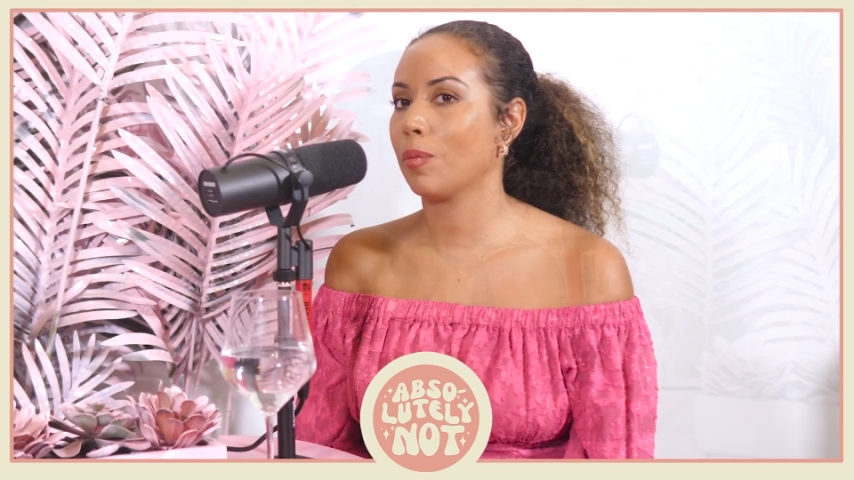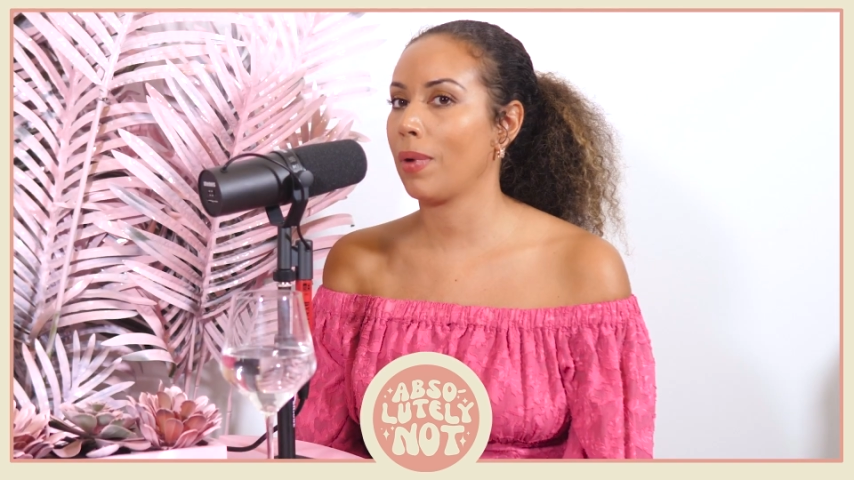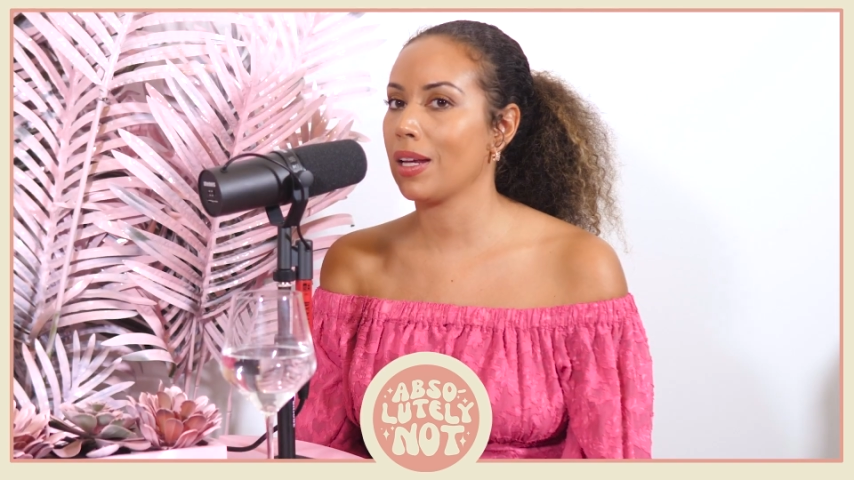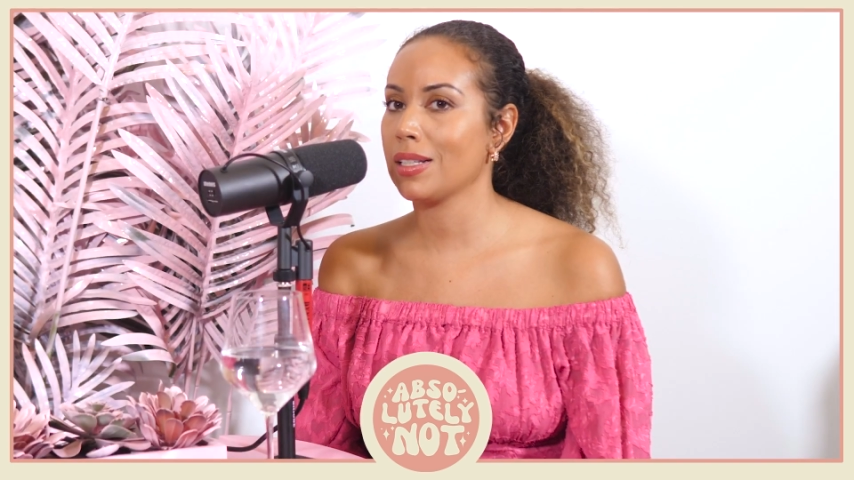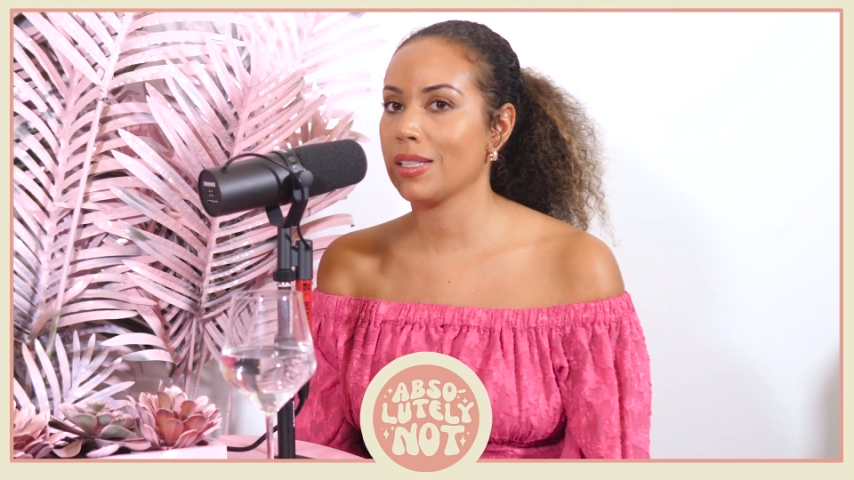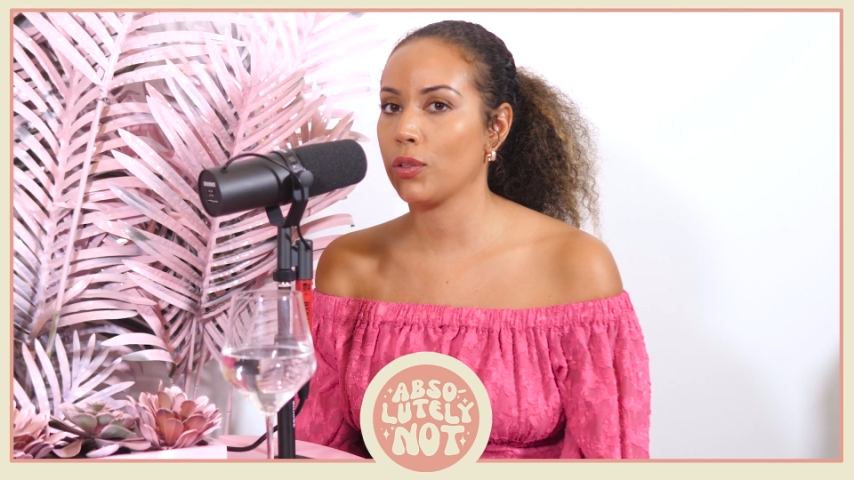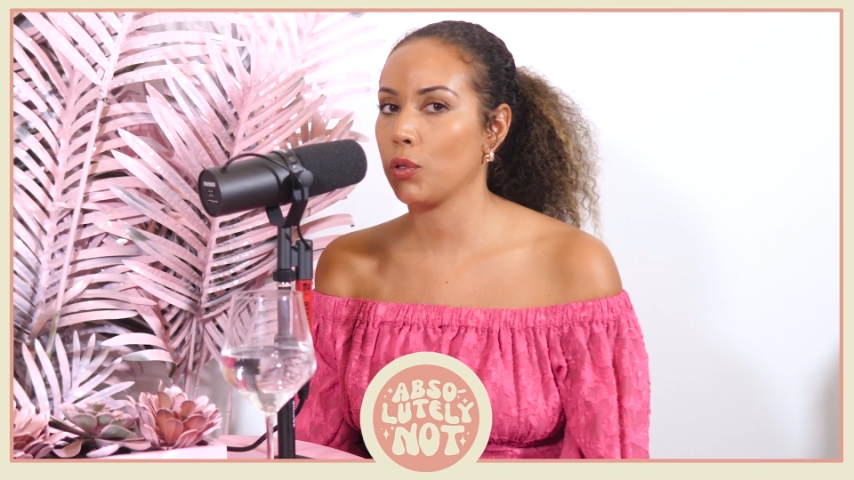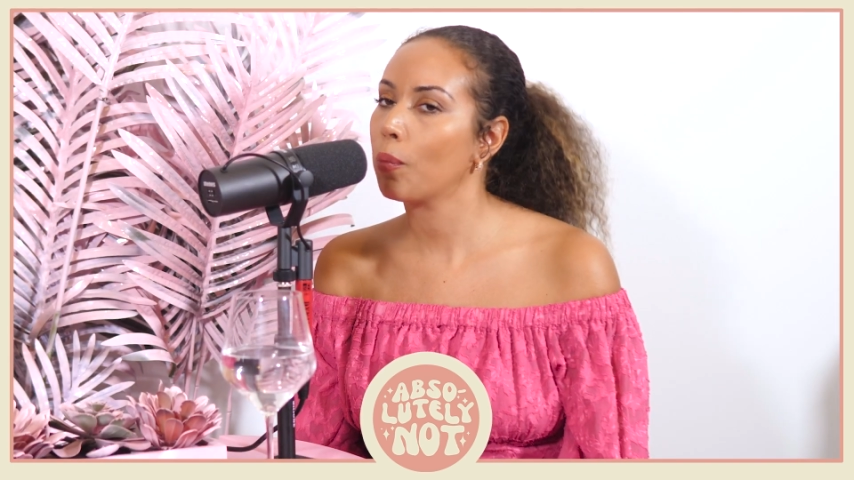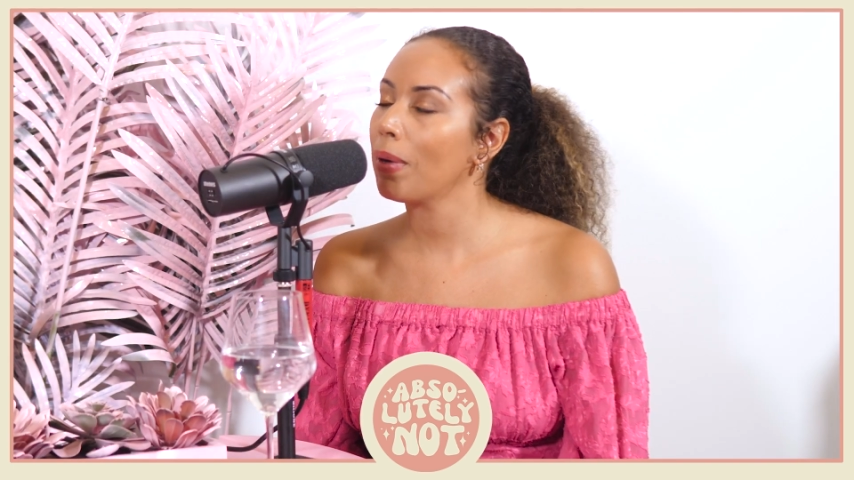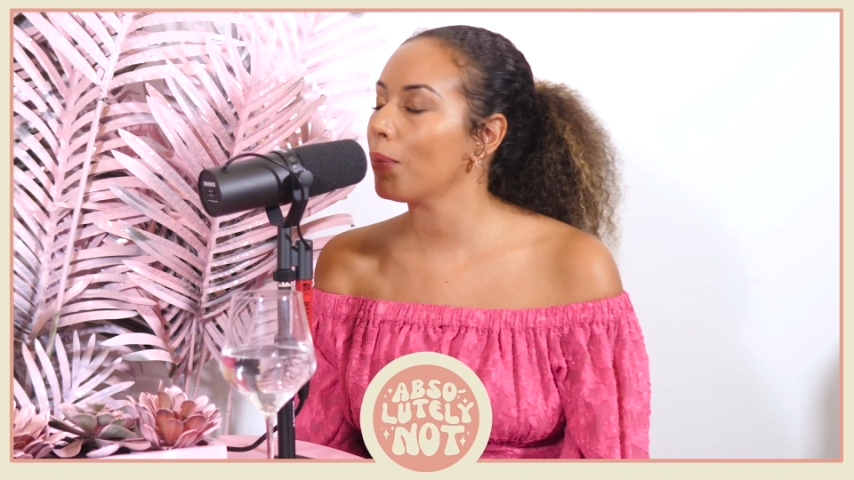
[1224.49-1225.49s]
minds a
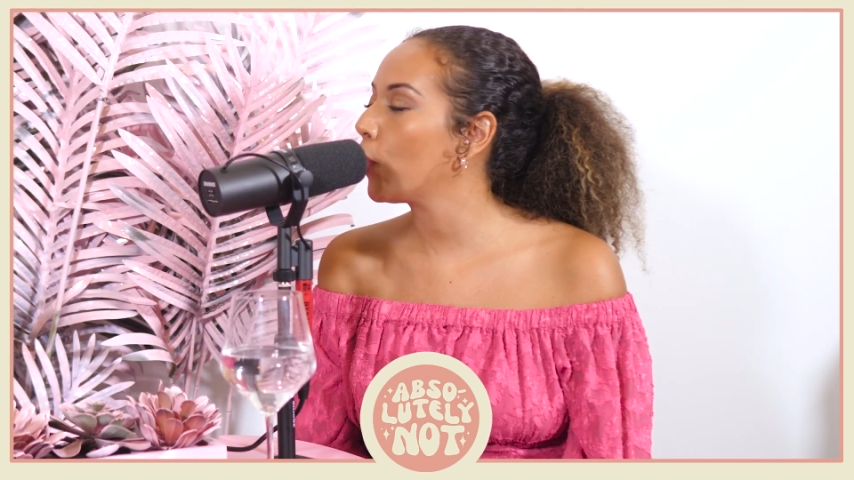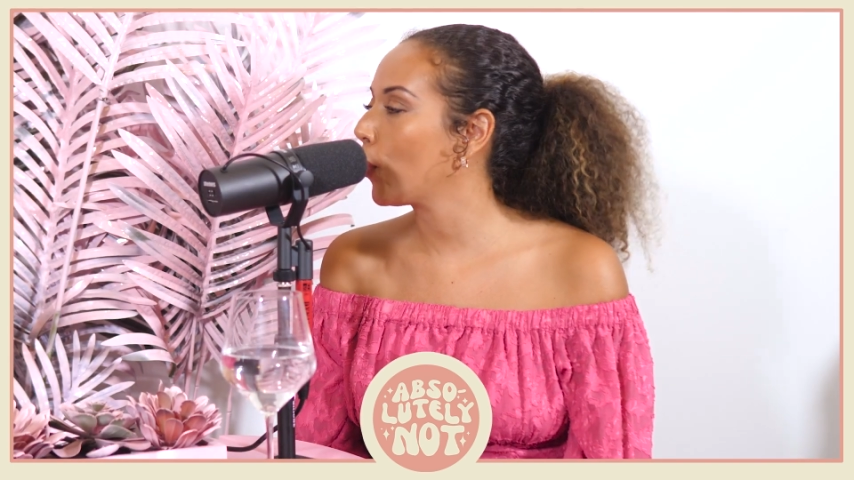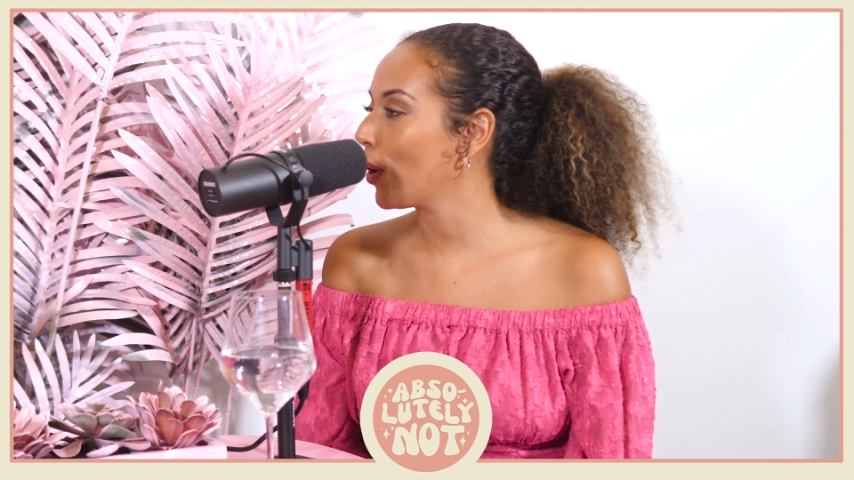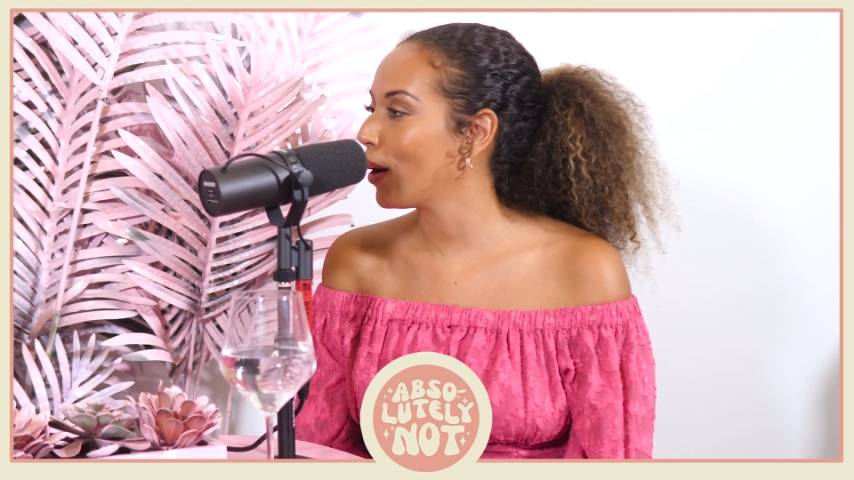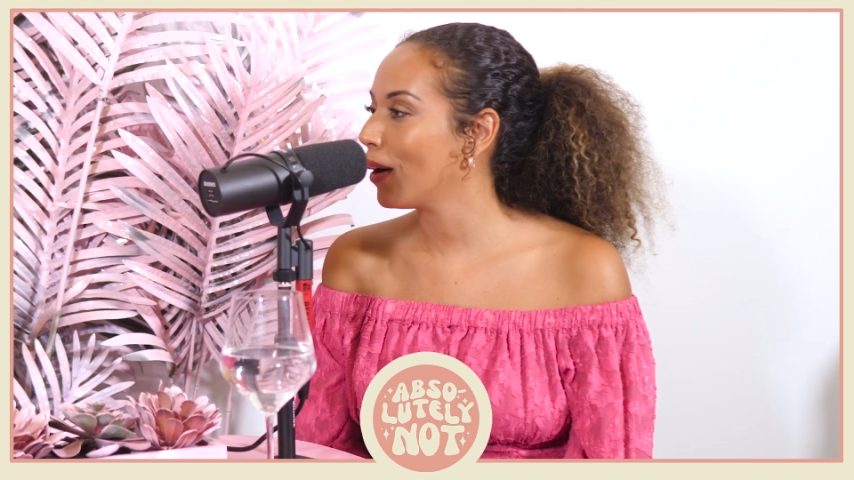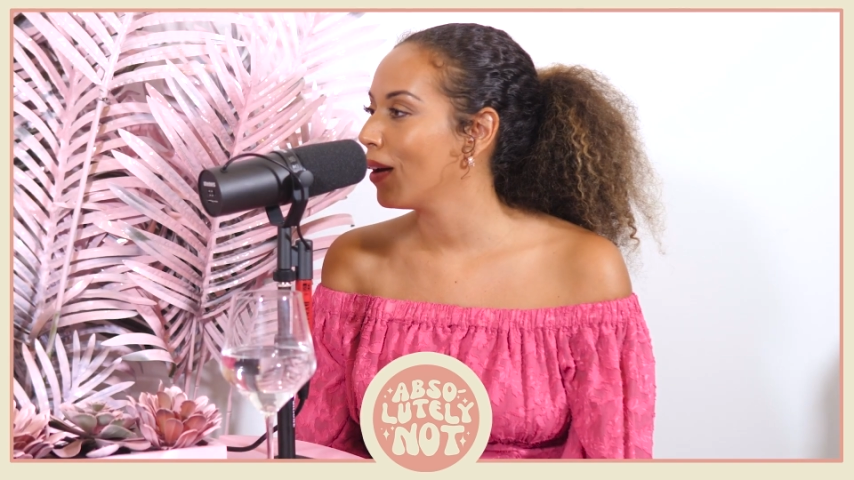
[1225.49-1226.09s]
little bit more.